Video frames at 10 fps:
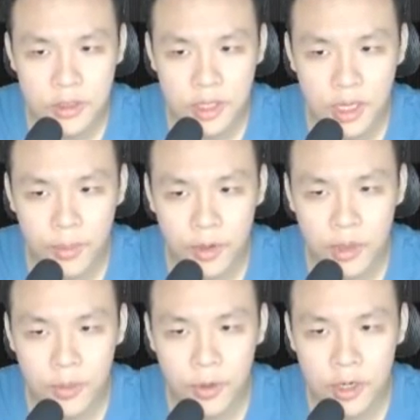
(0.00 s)
yeah,
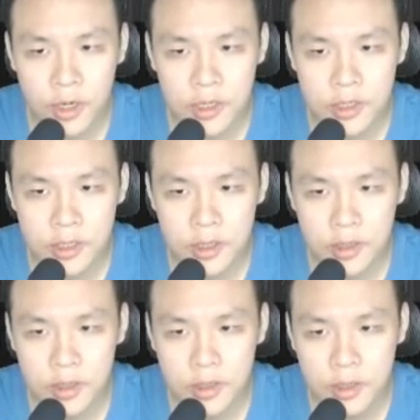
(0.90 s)
pretty nice skill
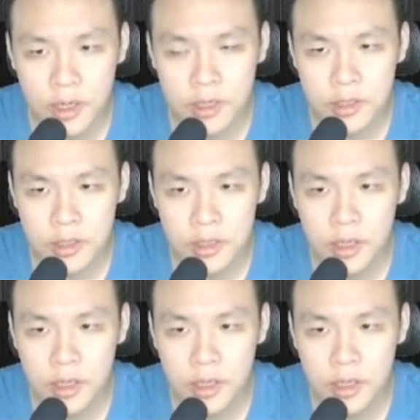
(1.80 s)
actually.